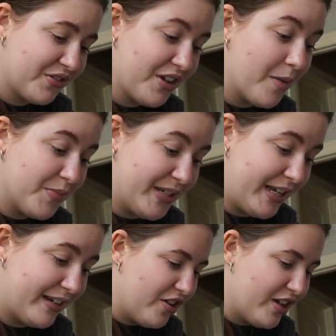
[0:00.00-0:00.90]
comes
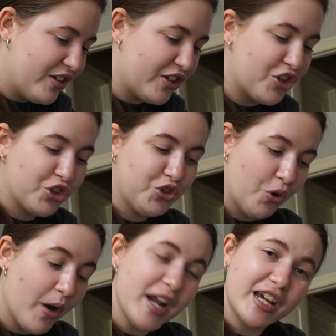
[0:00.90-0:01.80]
in. He's like, you're
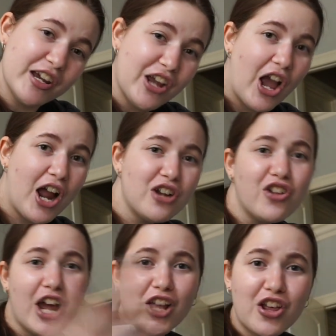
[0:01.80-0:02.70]
joining again?
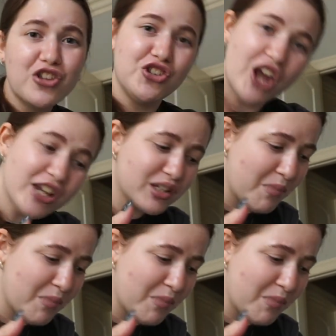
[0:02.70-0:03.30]
Like, yes,